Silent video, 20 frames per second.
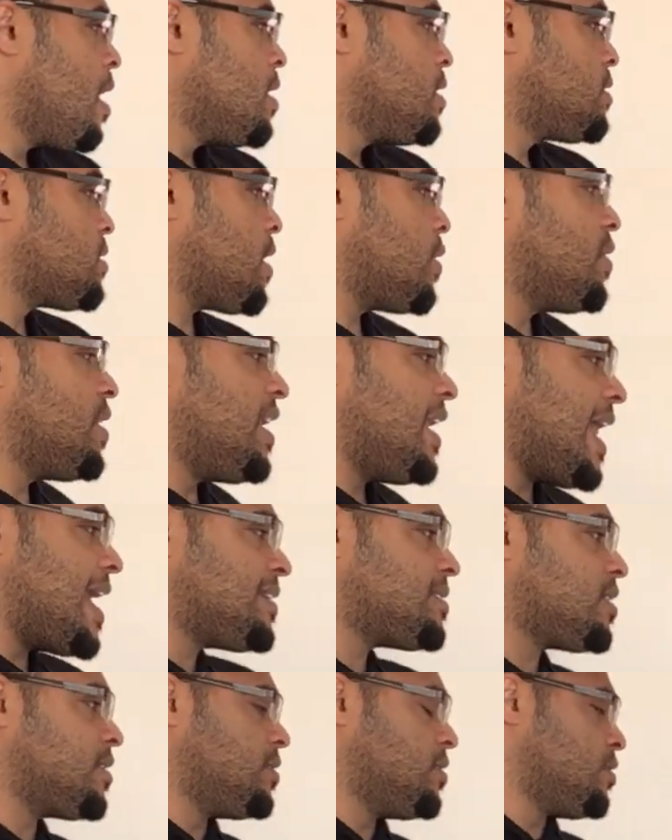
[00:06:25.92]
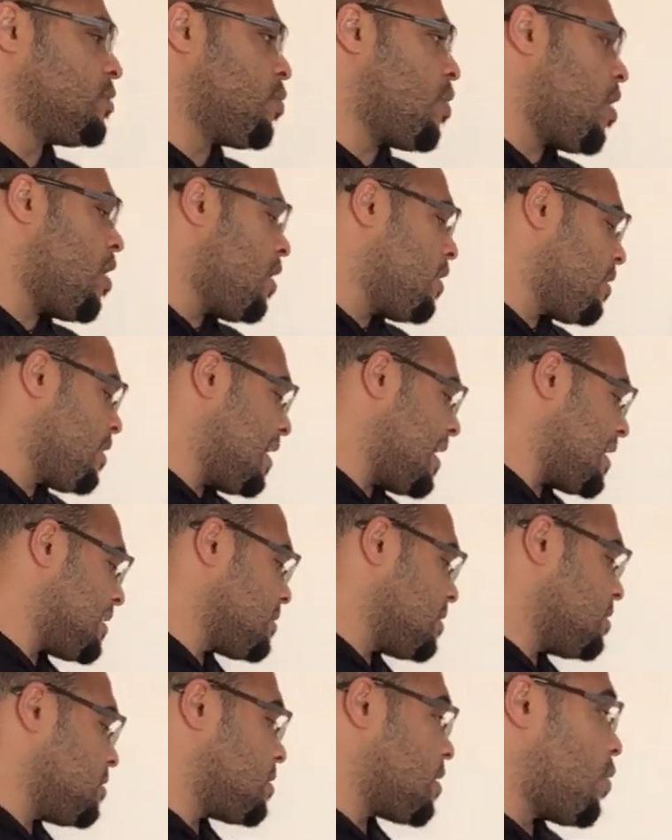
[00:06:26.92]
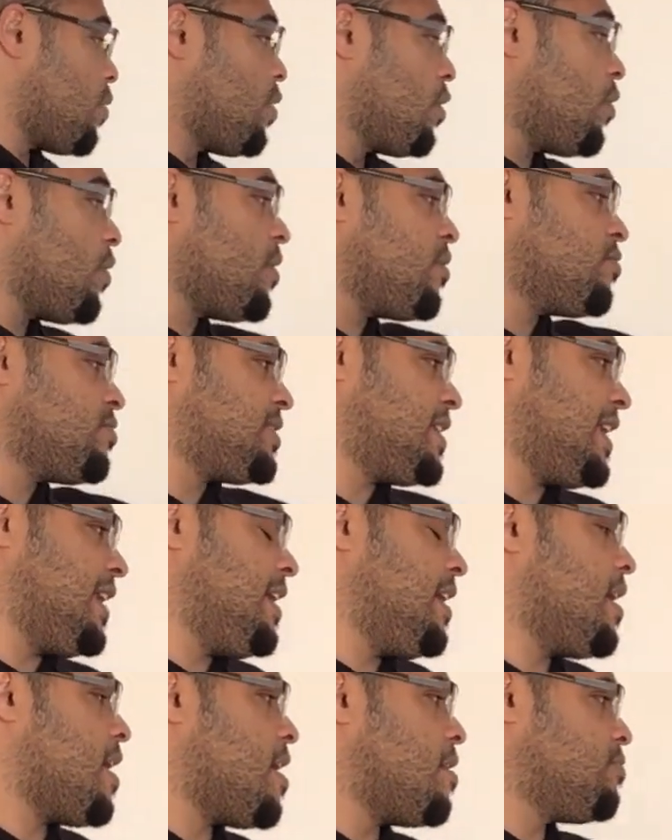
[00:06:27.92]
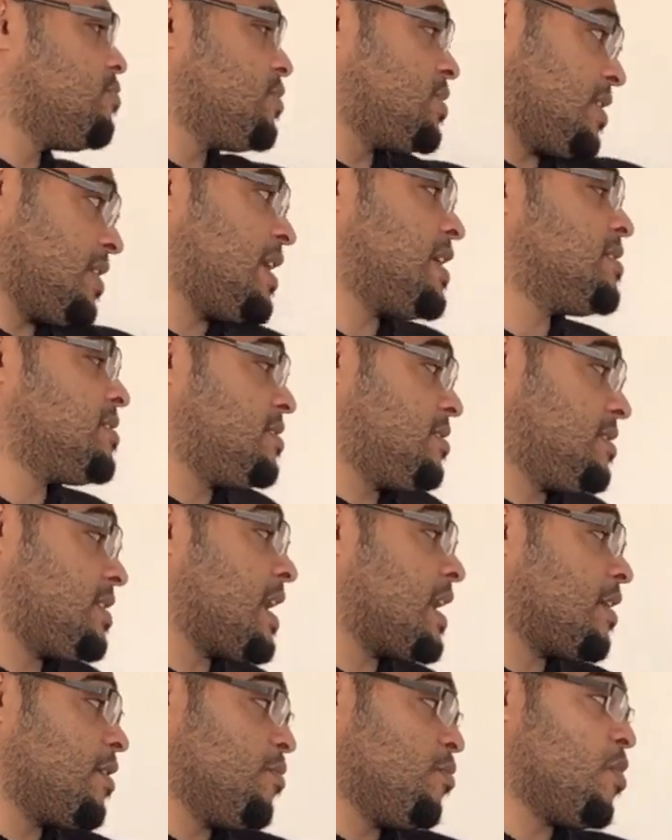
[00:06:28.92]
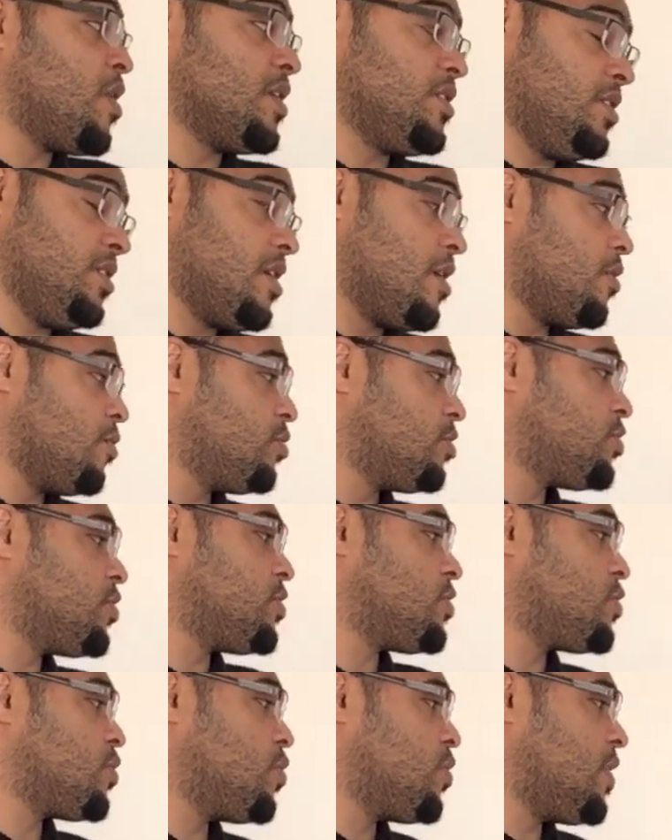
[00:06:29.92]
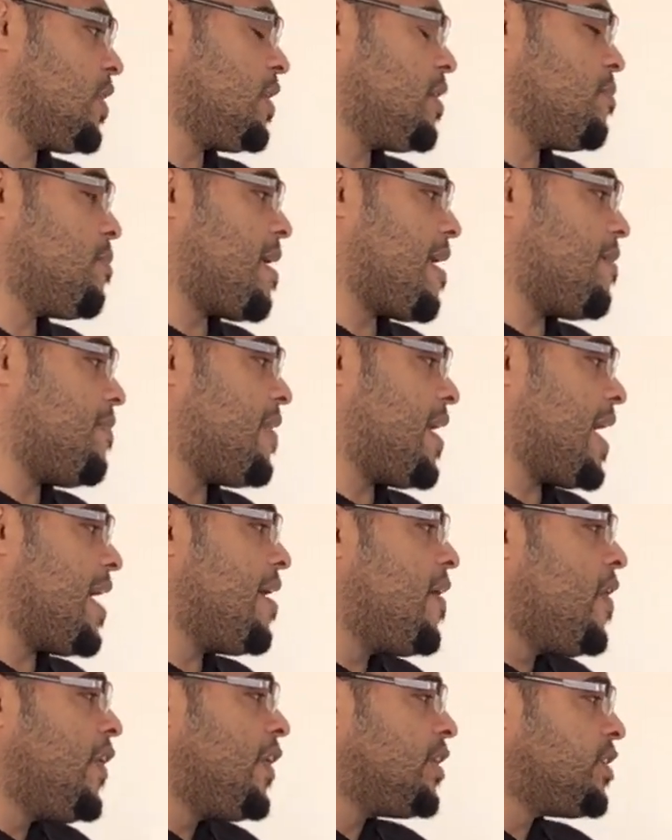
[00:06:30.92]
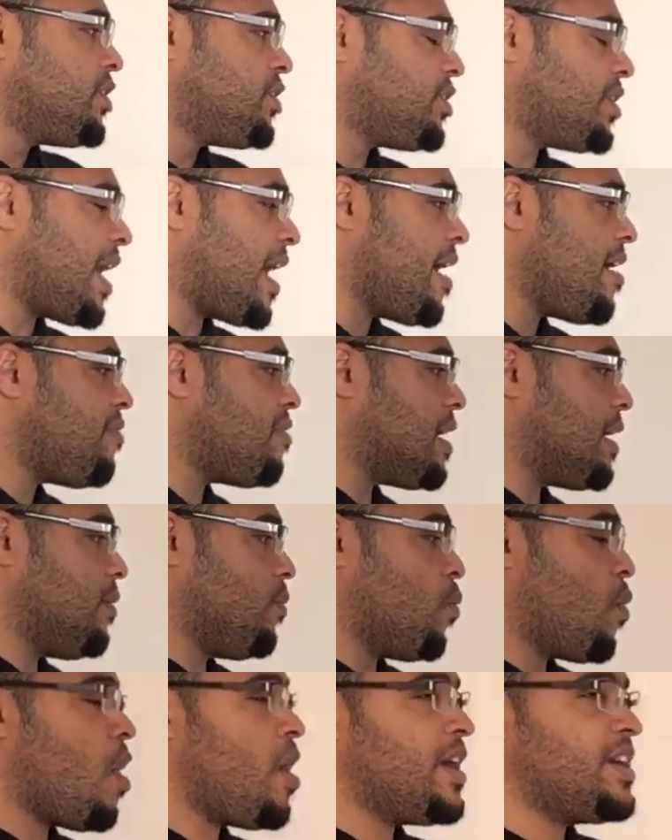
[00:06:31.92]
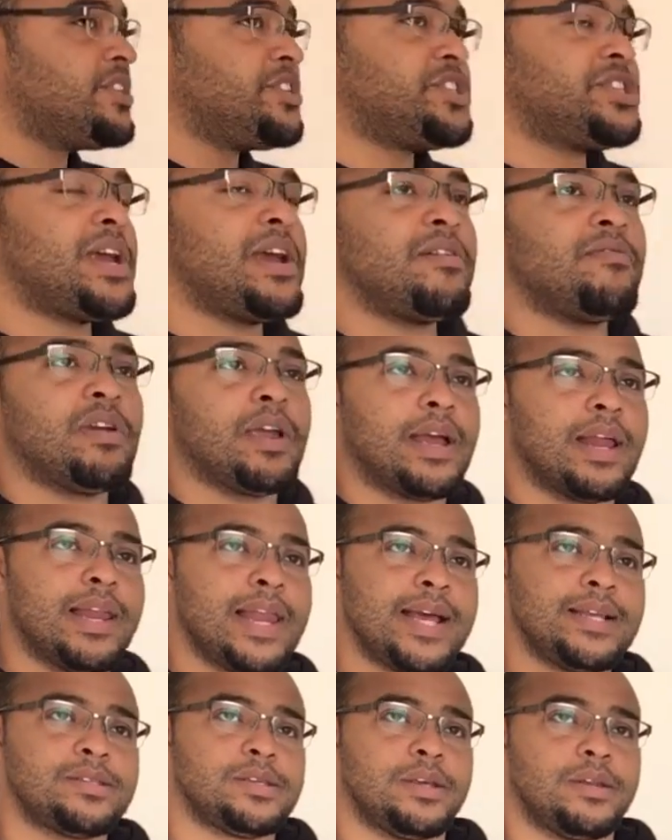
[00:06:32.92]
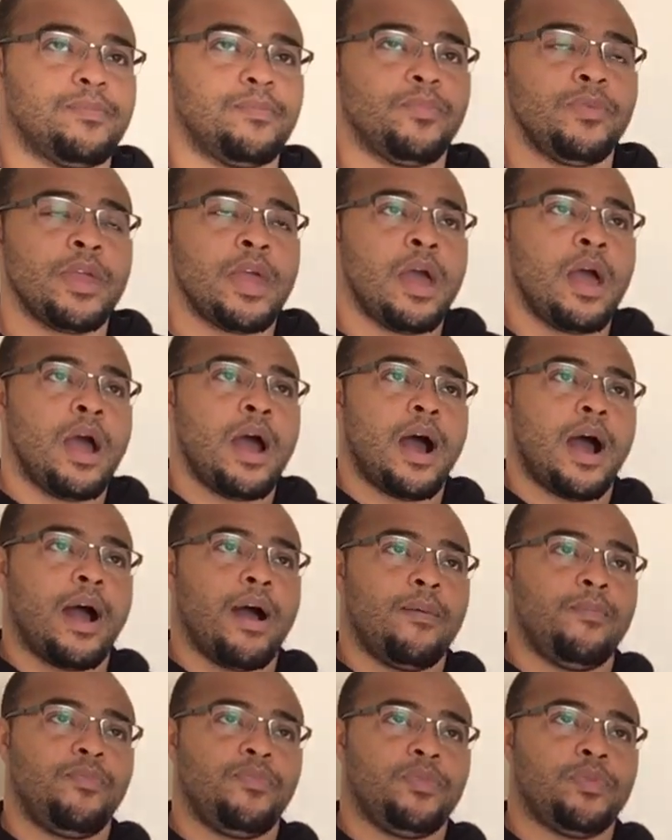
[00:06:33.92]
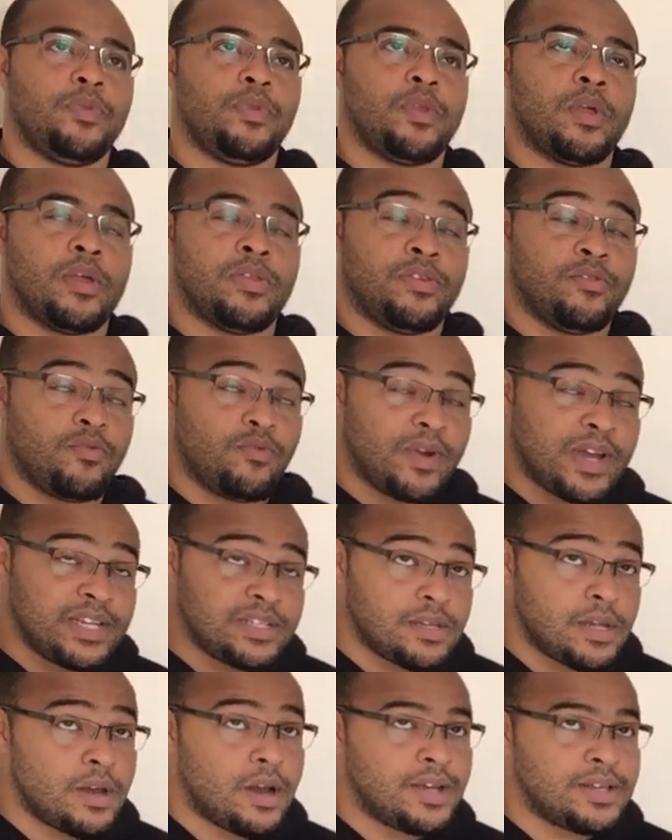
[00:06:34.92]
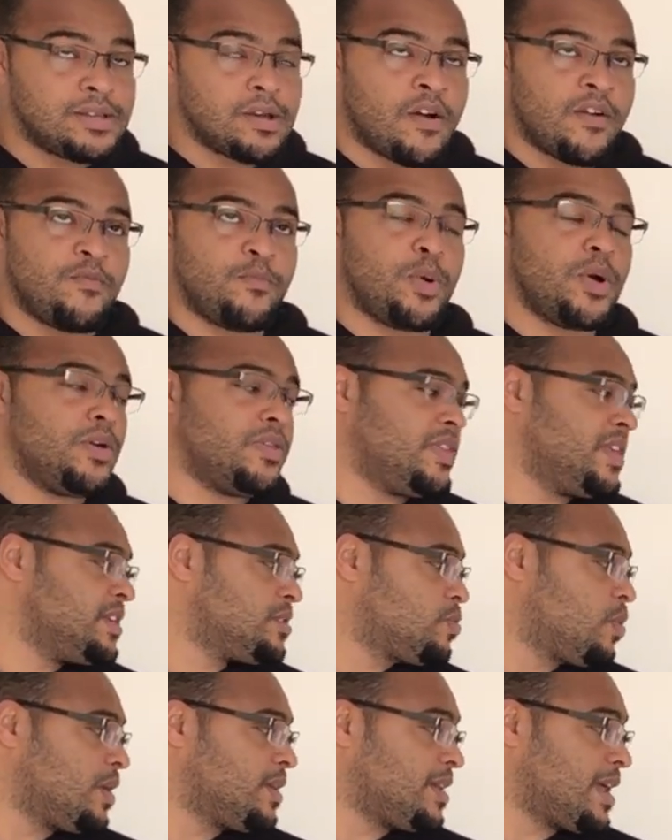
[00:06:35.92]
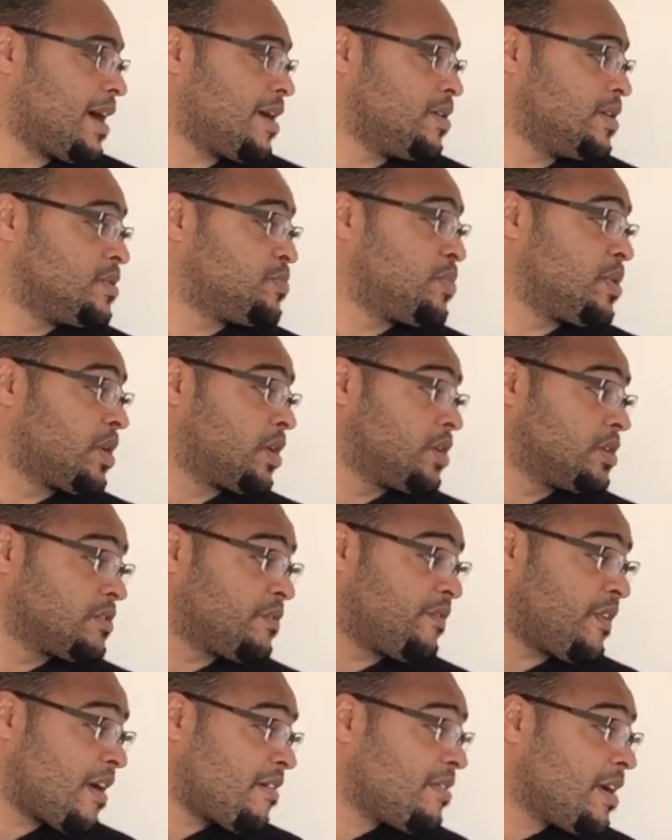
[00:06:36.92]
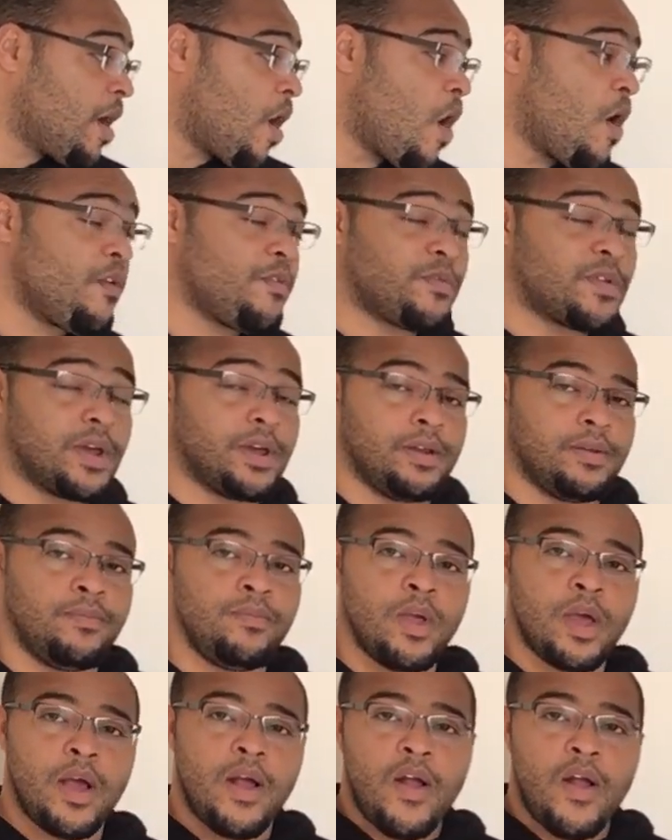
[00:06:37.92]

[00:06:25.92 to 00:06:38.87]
So, the lessons what are the lessons? So, loyalty comes as a second one. You know, I was just talking about that. Sharing why is sharing a lesson? Um, the reason I, have put this one down is because very often